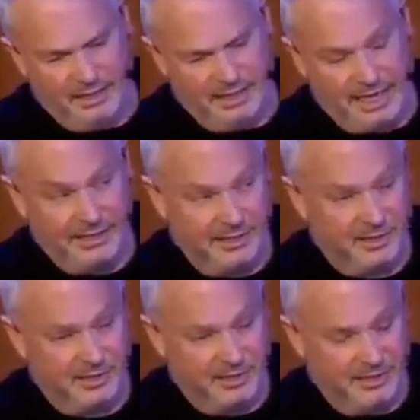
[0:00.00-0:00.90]
and
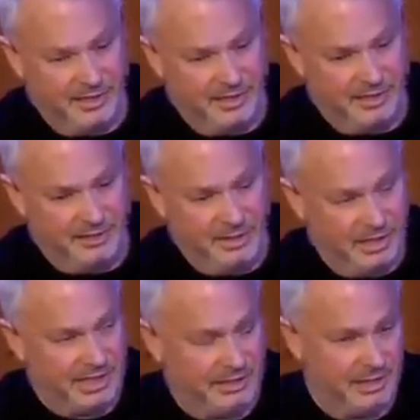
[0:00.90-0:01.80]

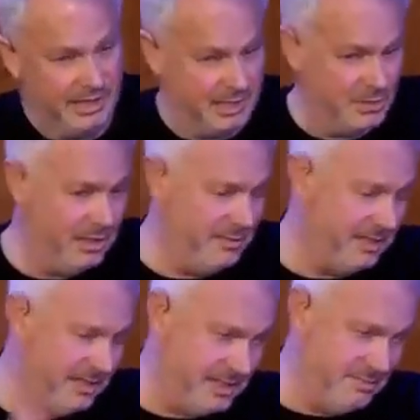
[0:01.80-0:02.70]
militarily as well,
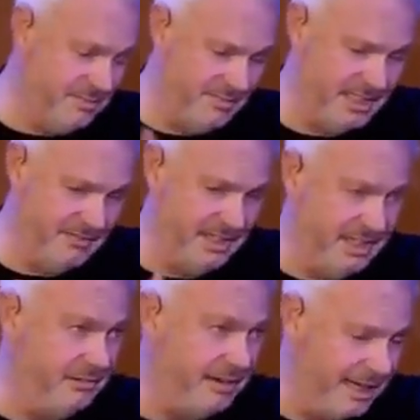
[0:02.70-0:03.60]
because vis-a-vis
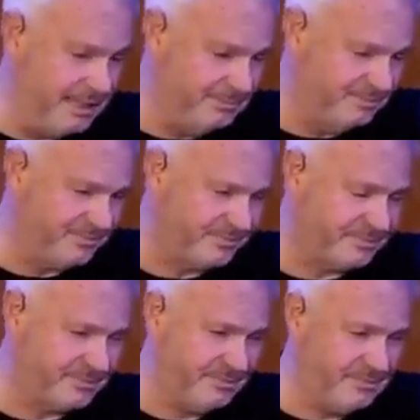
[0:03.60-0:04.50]
Iran,
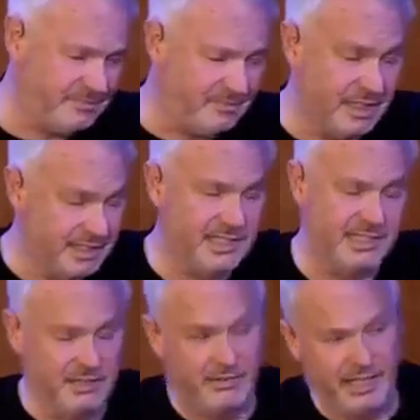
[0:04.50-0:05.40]
because this is the
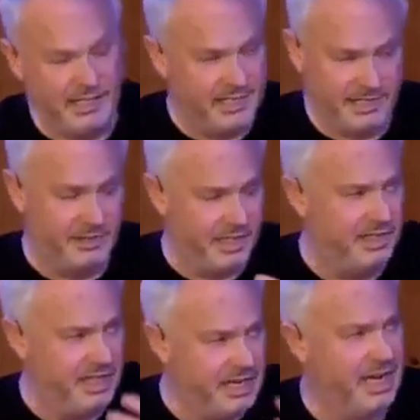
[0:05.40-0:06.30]
Iranian
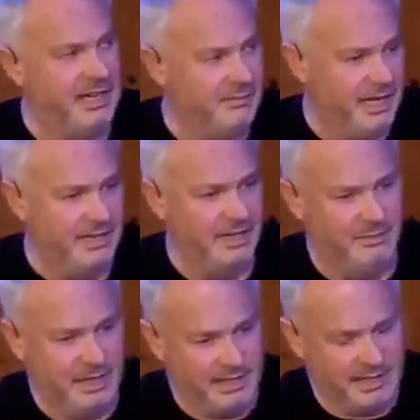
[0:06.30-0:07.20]
strategic nightmare, their
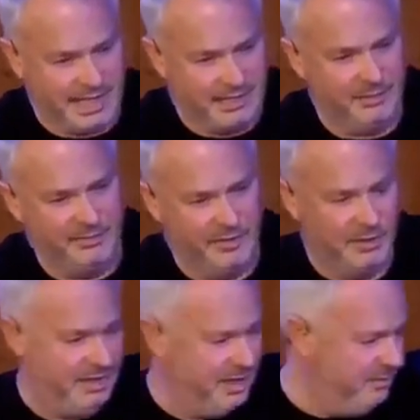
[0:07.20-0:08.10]
biggest Arab foe
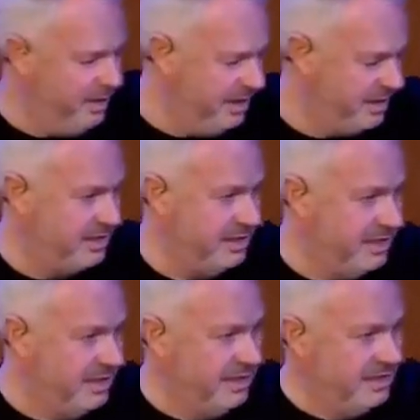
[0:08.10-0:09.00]
and their biggest
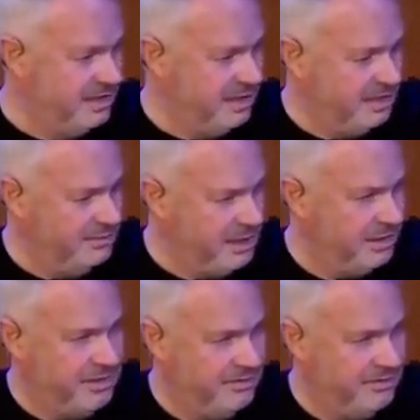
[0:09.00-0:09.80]
military